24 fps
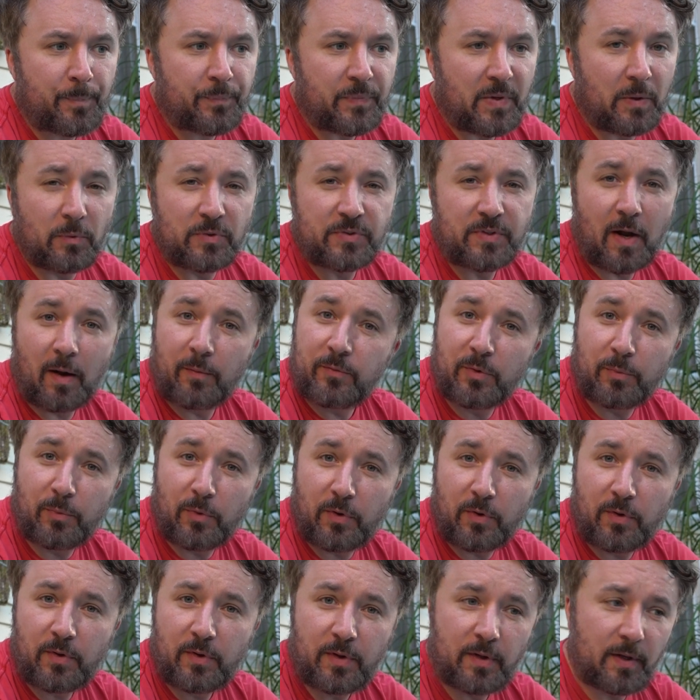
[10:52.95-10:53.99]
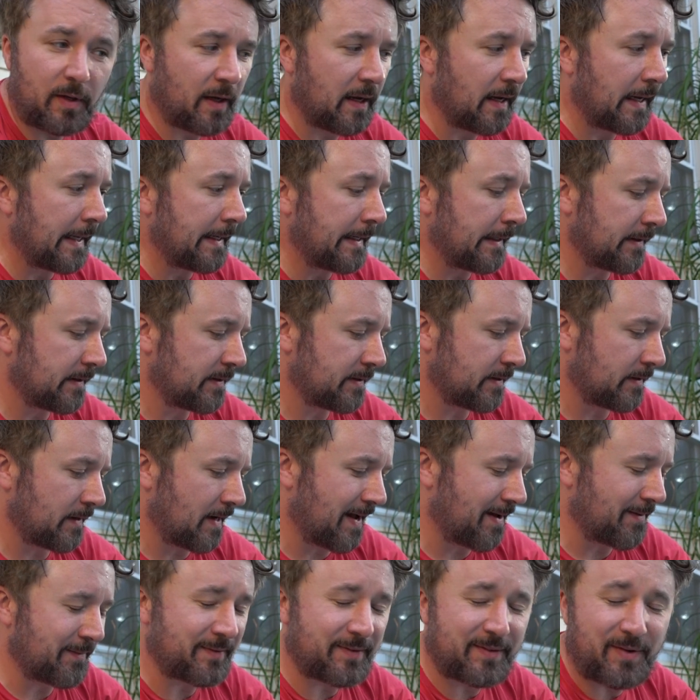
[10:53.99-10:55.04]
it was comfortable, and
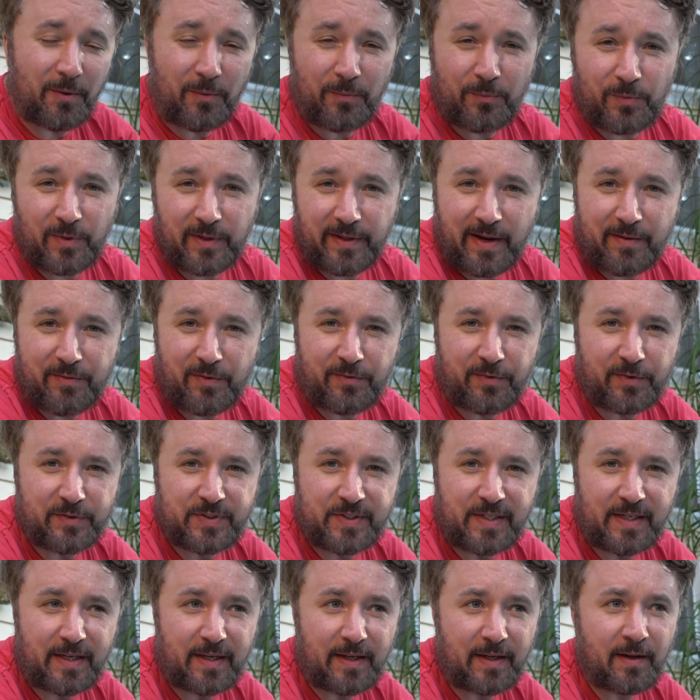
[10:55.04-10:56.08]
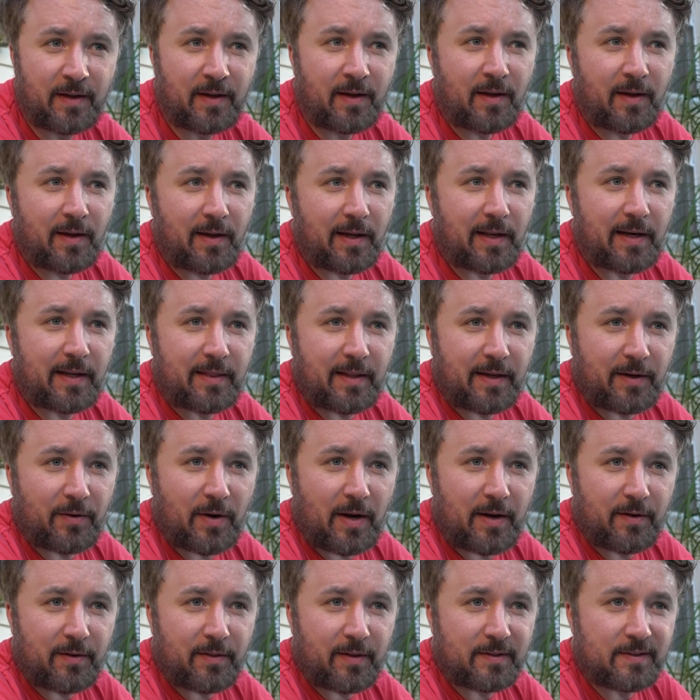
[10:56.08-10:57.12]
I don't really ever foresee anything
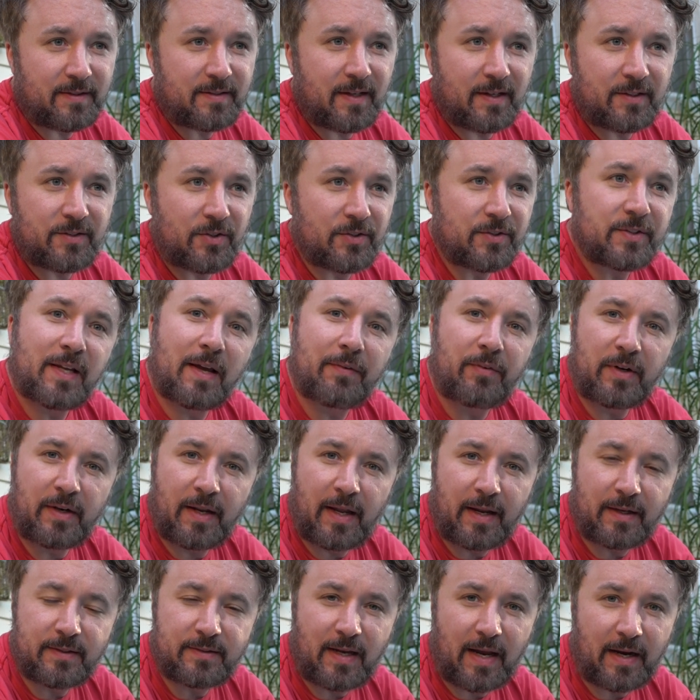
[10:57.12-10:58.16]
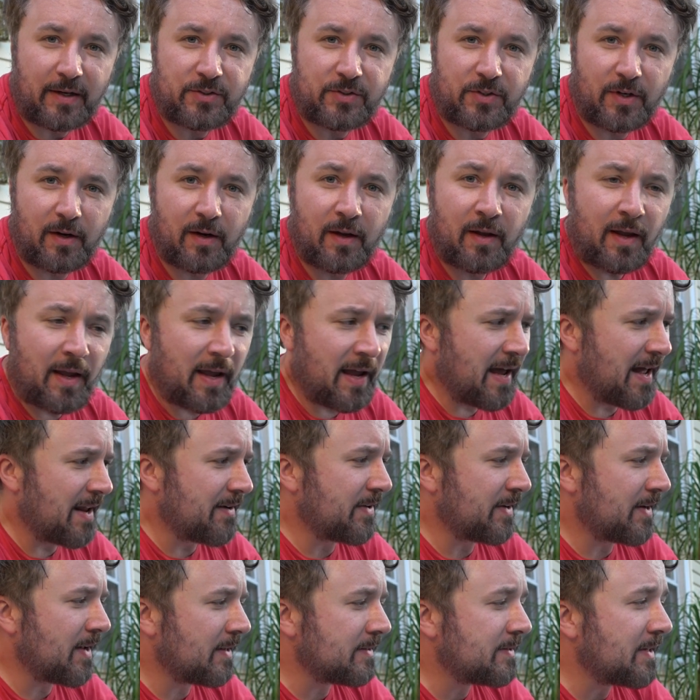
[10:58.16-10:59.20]
greater than 6 or 7 days extra. And
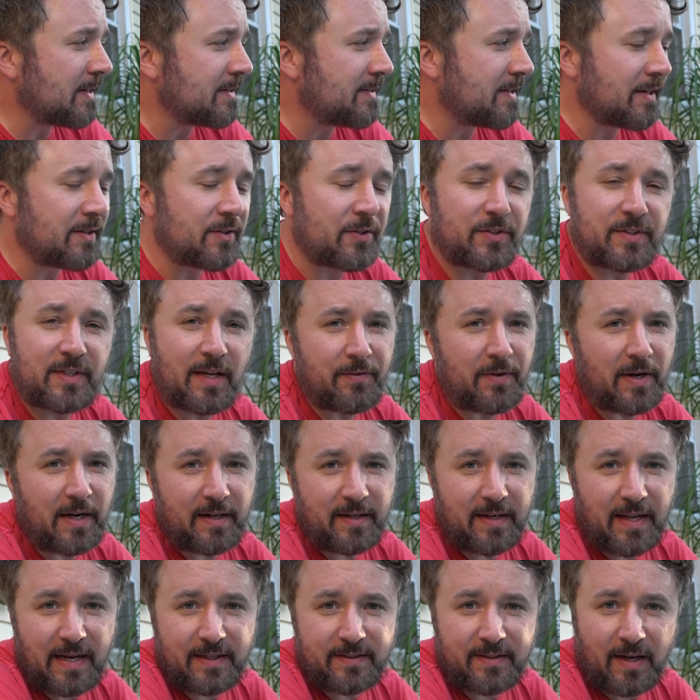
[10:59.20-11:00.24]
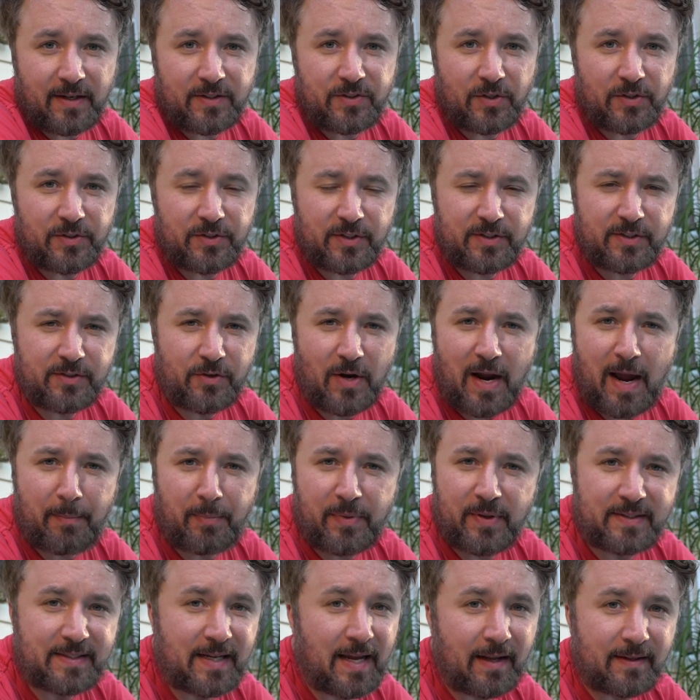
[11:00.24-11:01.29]
if it does get 6 or 7 days extra, just
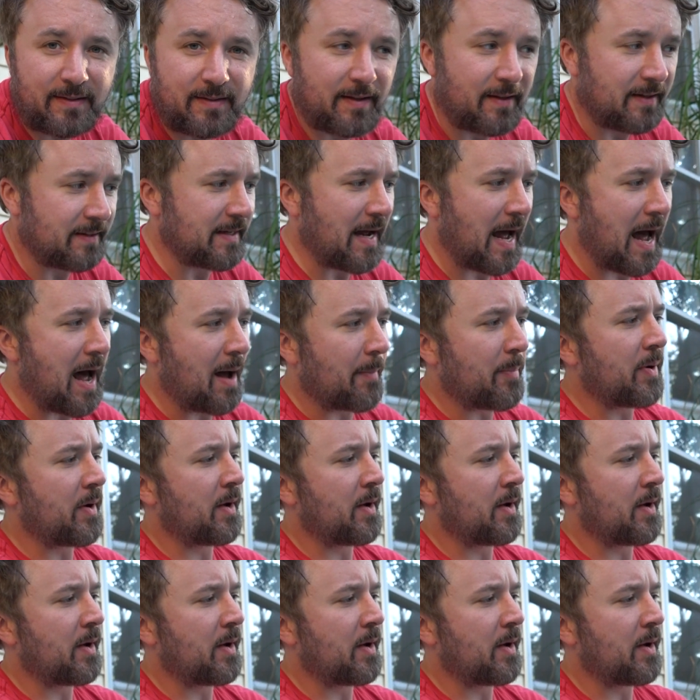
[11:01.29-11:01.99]
strap the tent to the top